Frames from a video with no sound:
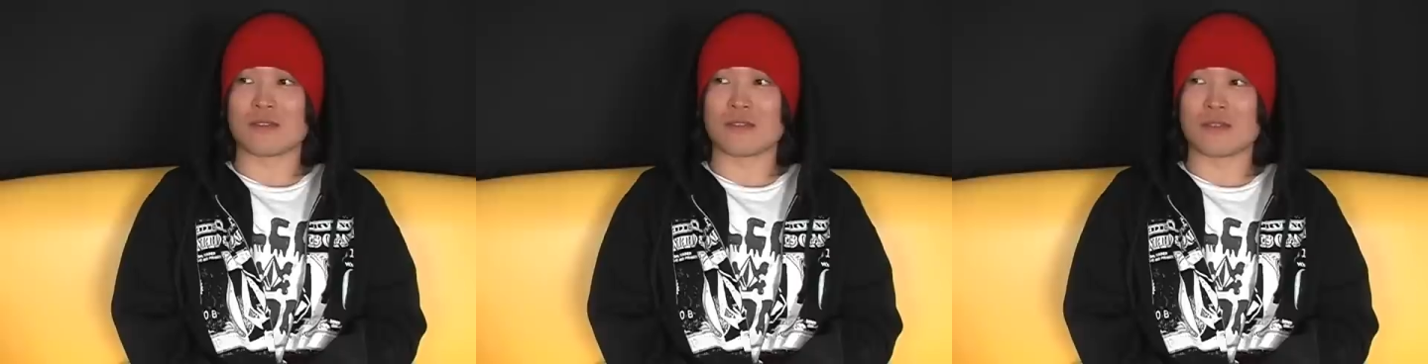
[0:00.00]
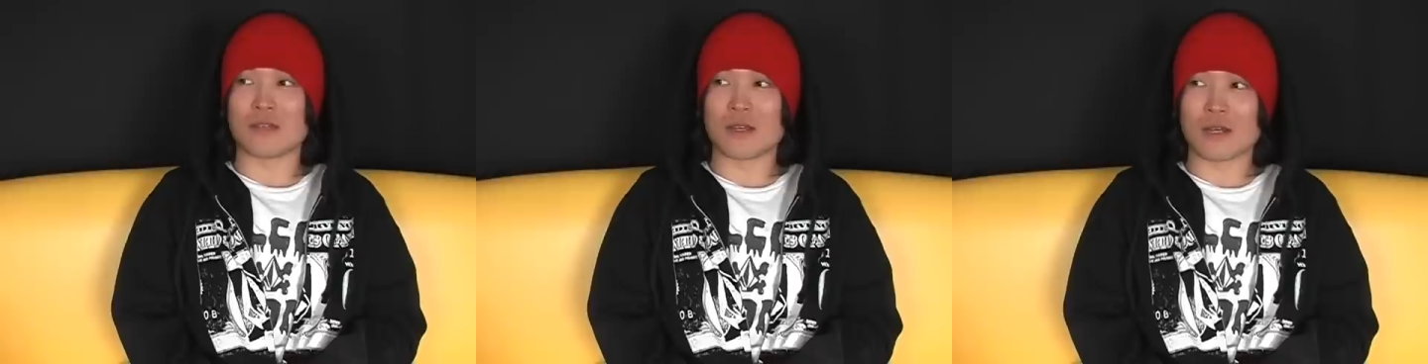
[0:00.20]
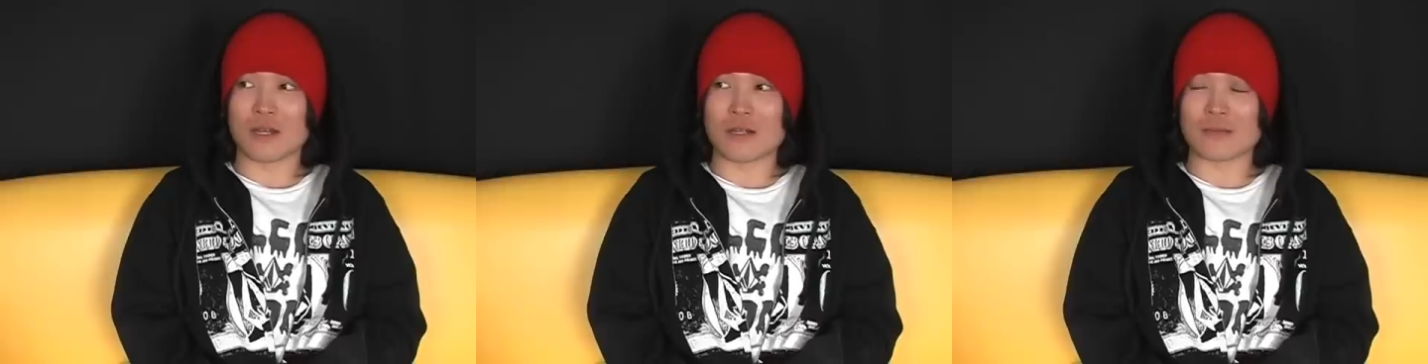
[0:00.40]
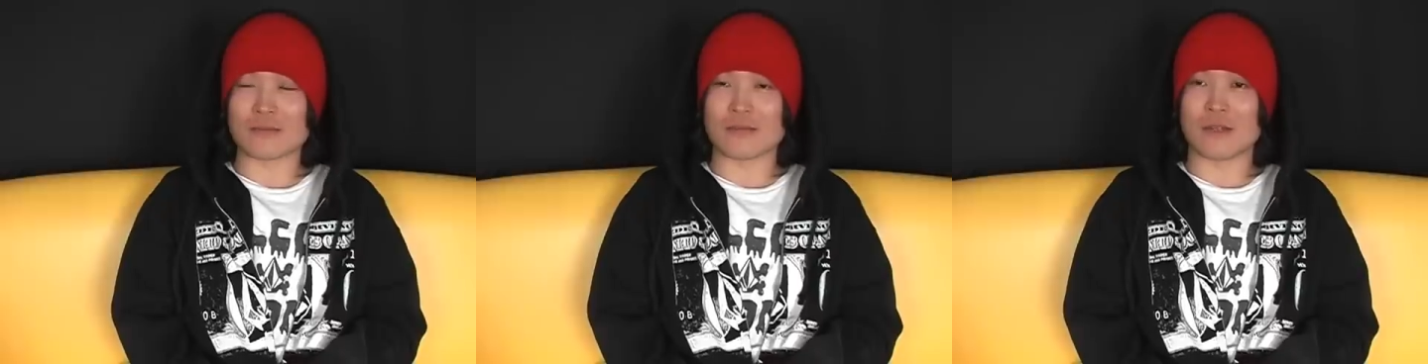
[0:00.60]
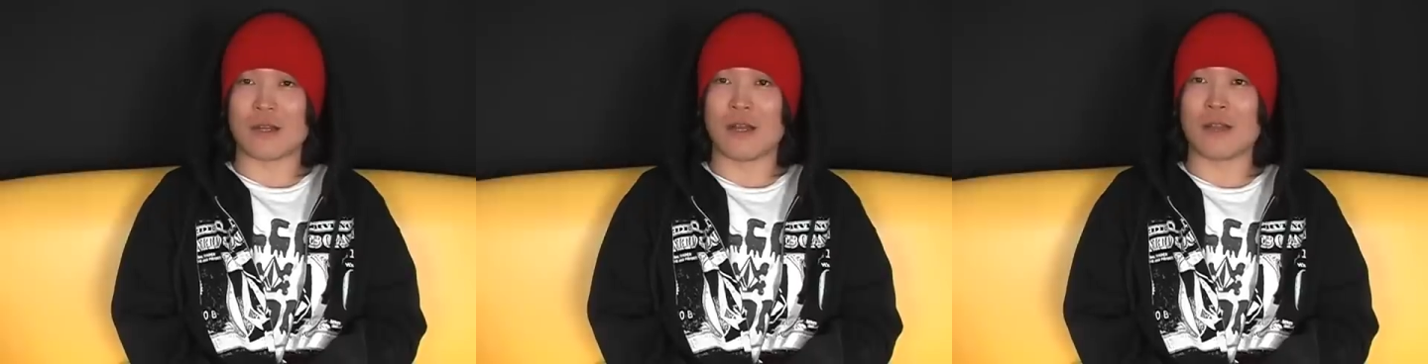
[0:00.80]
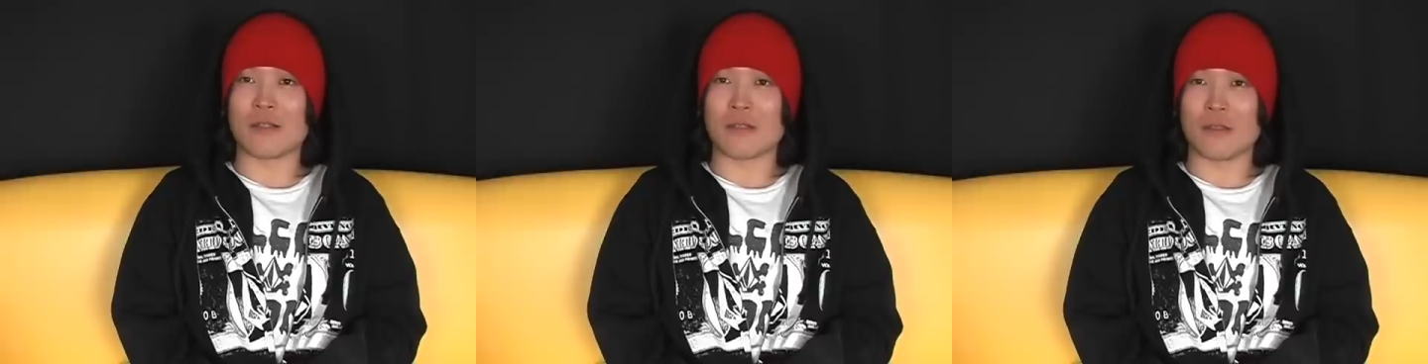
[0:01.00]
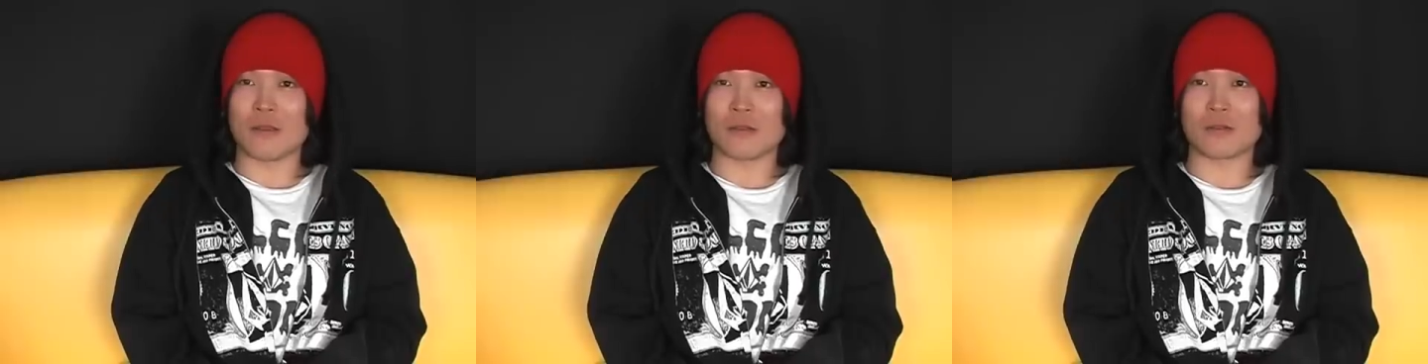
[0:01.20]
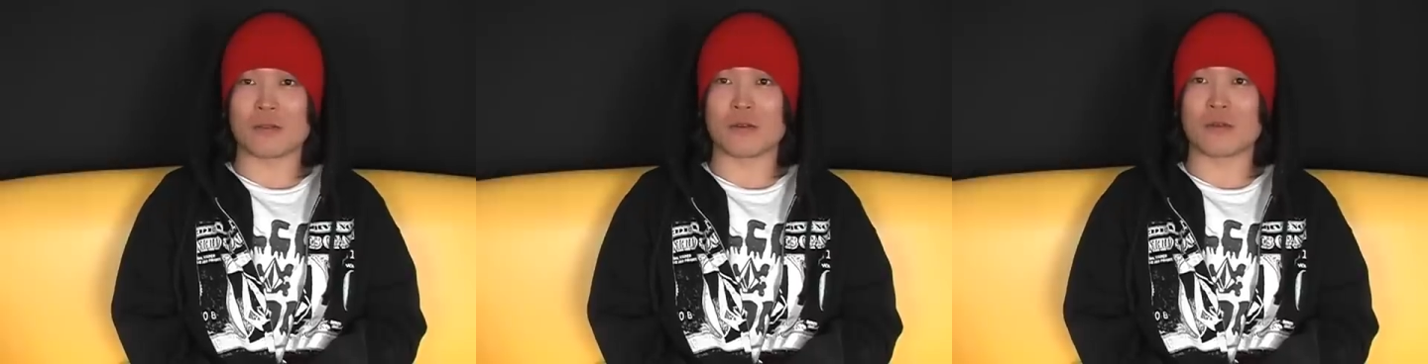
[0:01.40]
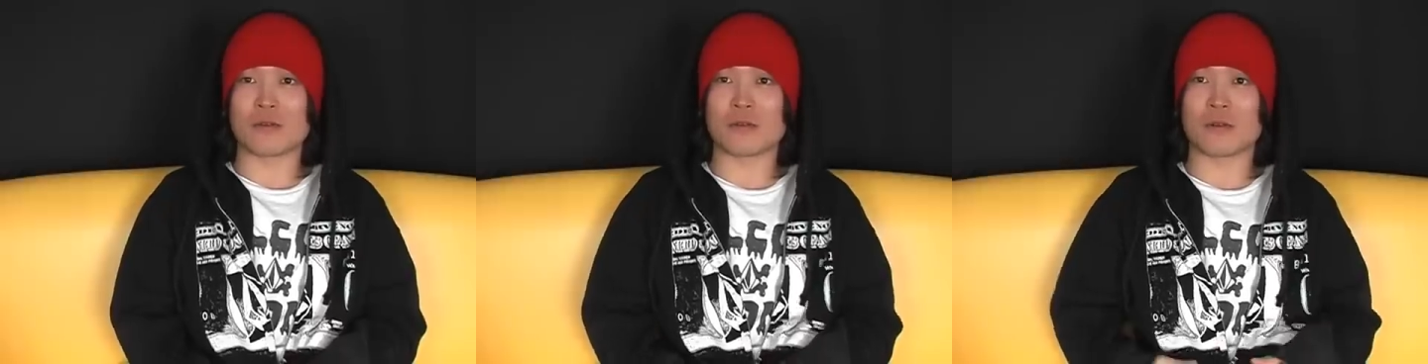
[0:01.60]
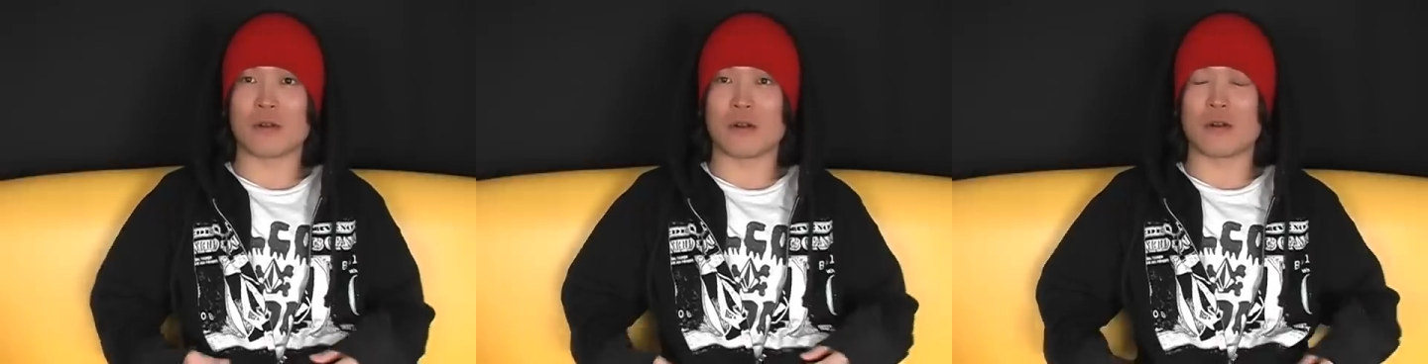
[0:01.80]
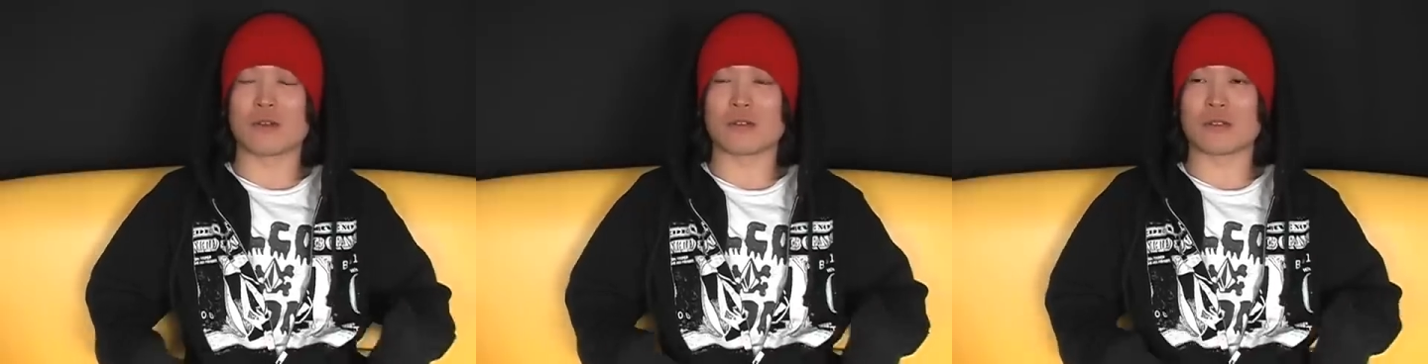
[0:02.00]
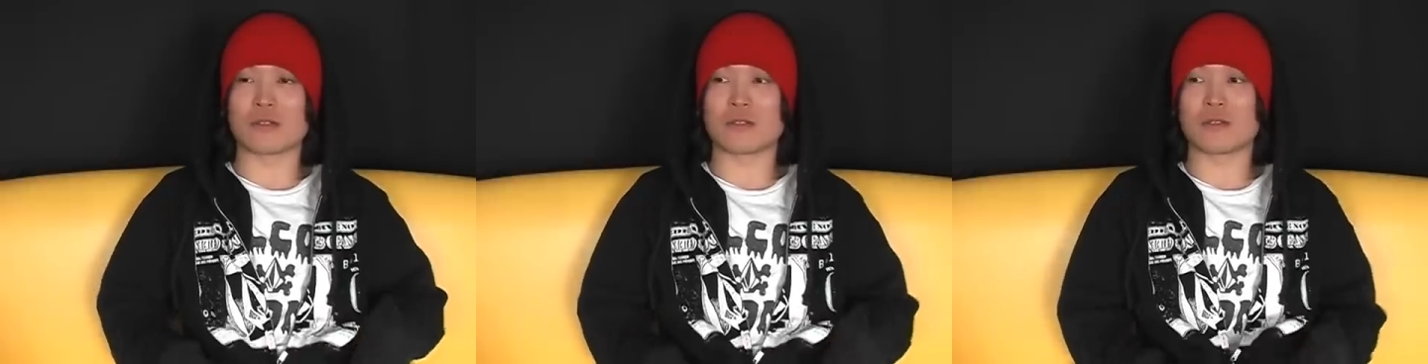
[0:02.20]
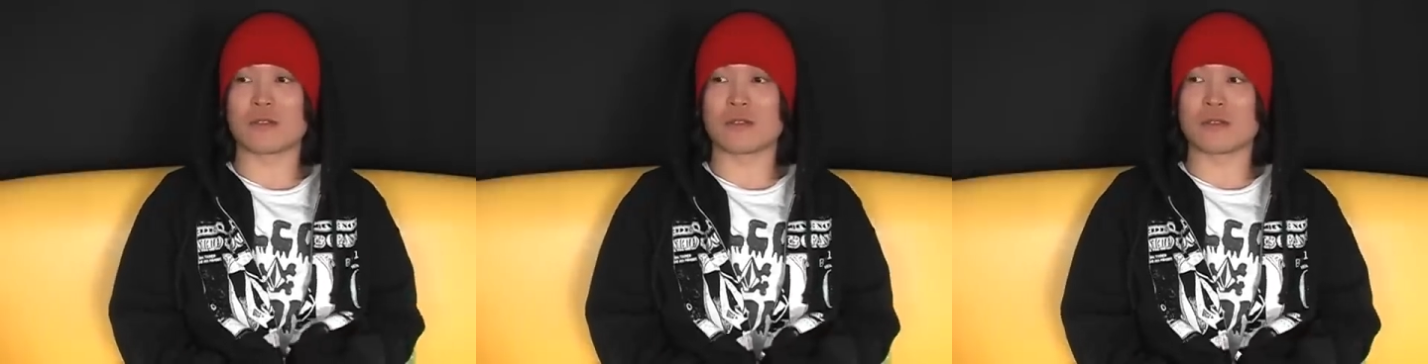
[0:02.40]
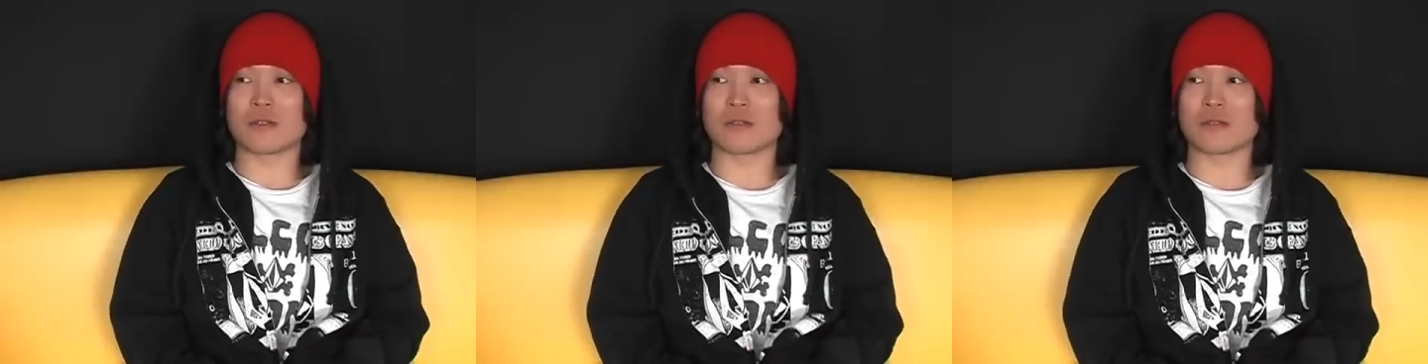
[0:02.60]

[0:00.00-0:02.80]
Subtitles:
Yeah, I think so, because